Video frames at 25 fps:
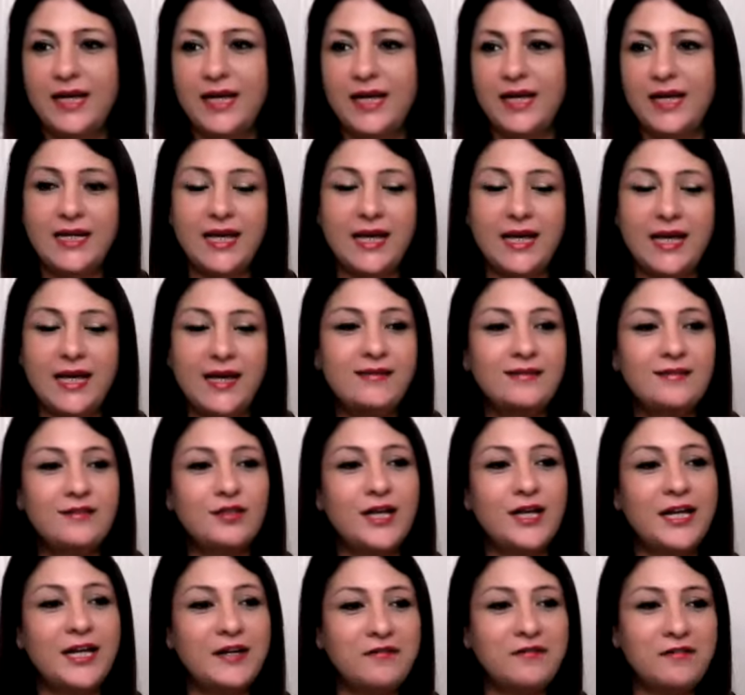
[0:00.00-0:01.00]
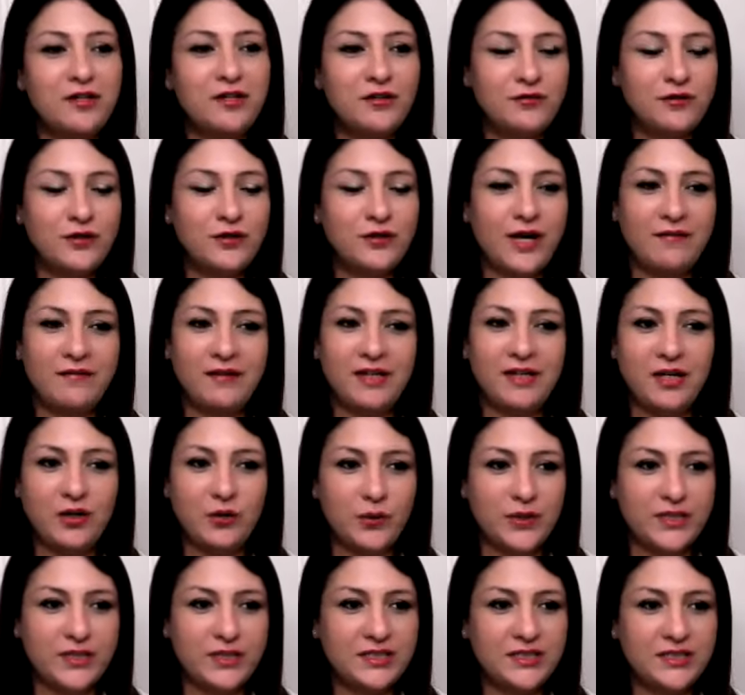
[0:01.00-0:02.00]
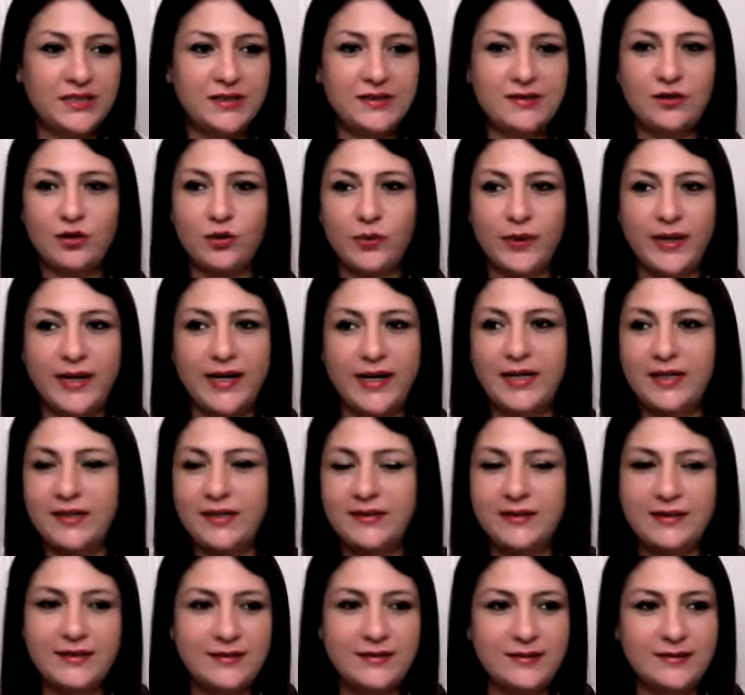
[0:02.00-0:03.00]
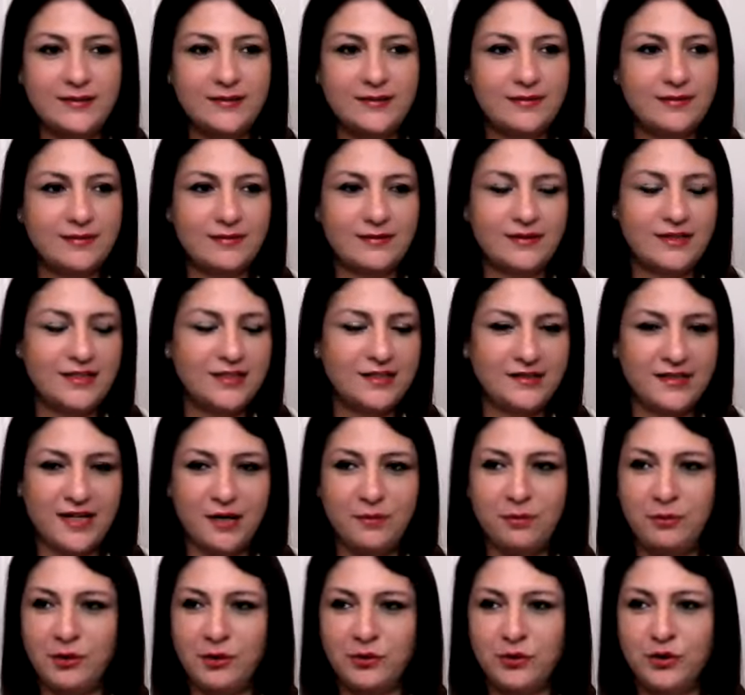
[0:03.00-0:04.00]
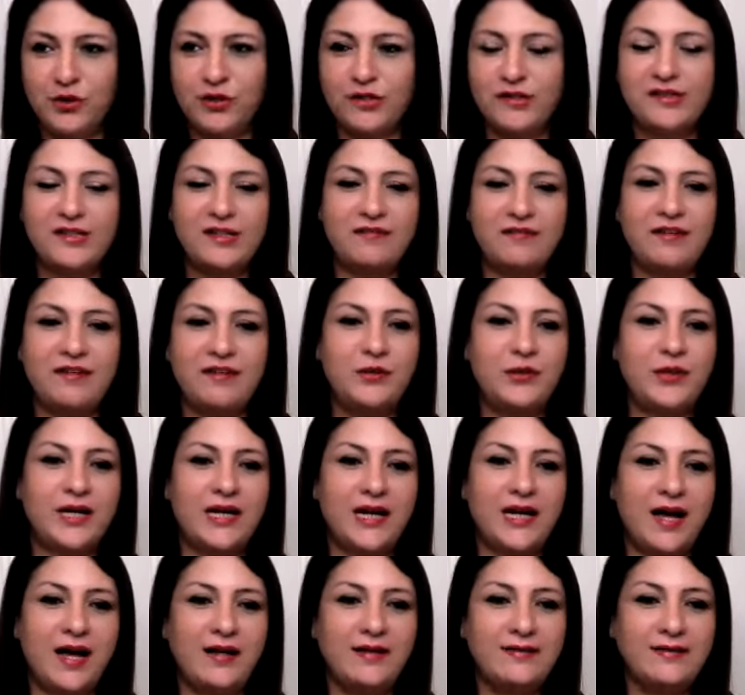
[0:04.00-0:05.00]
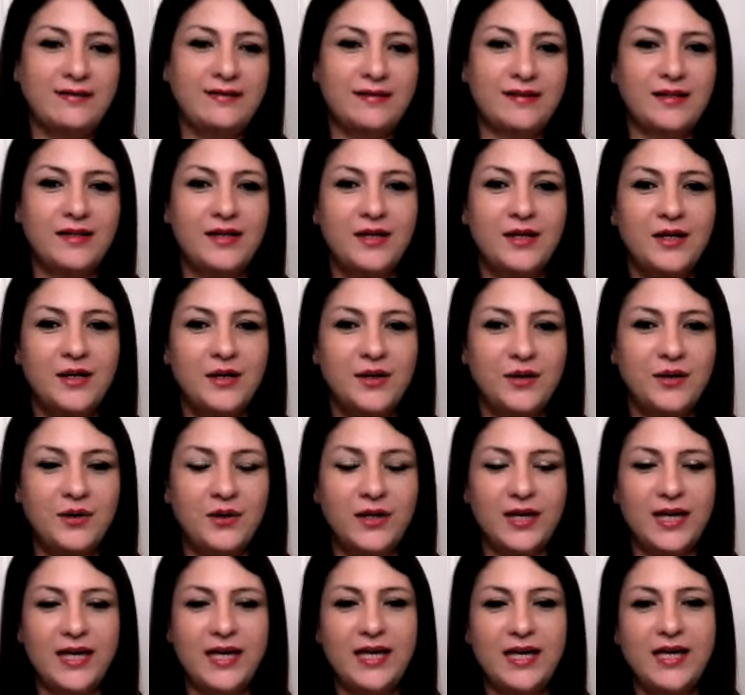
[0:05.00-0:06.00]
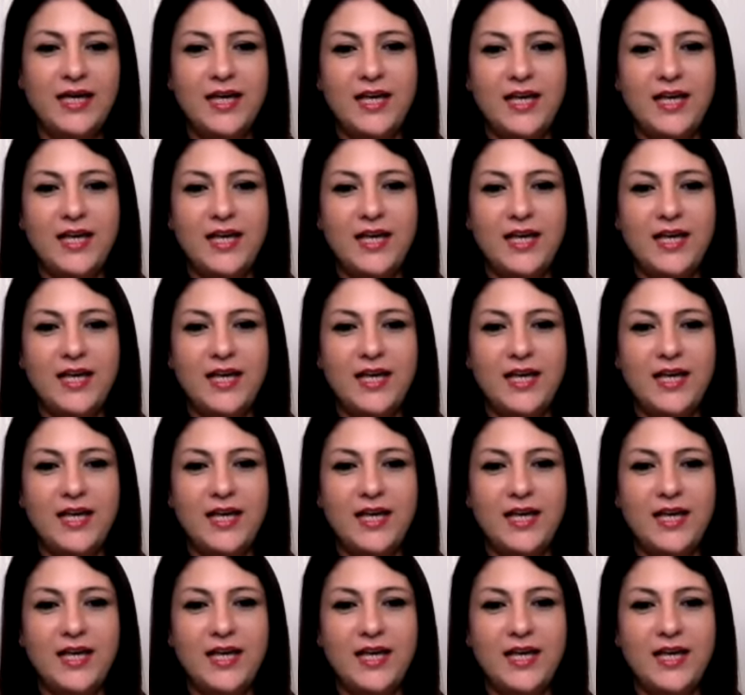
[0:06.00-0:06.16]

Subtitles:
In case any one of you have any questions or queries, just unmute yourself and you can ask. Okay.